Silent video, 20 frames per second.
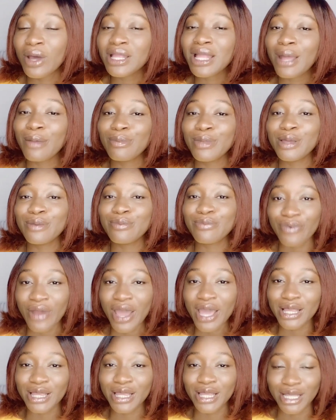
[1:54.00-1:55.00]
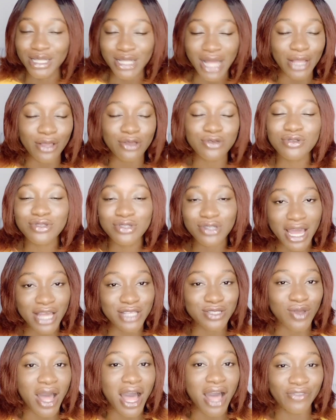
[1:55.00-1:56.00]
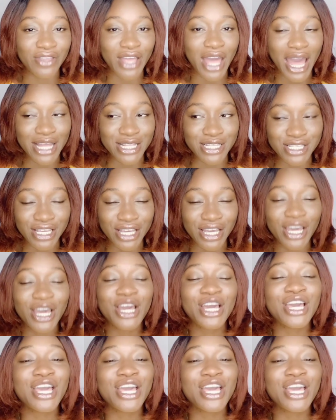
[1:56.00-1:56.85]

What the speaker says: I mean brightening, I just want you guys to have the idea,